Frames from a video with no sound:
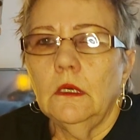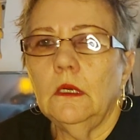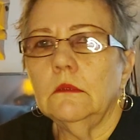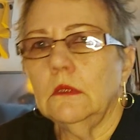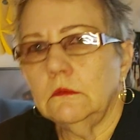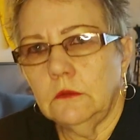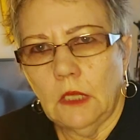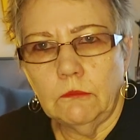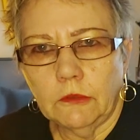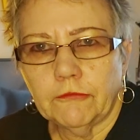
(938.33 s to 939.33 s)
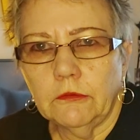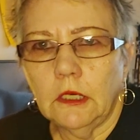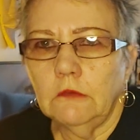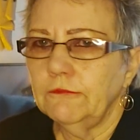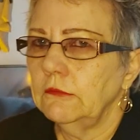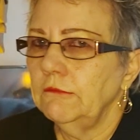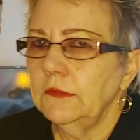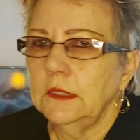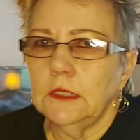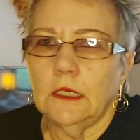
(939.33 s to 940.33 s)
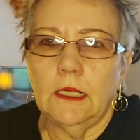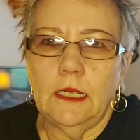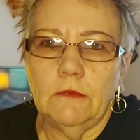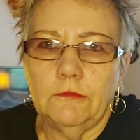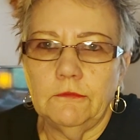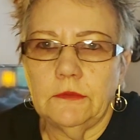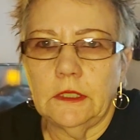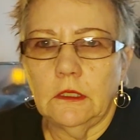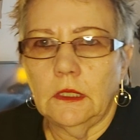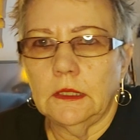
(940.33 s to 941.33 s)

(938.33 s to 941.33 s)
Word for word: I, you know, I work so hard for everything that I have over there.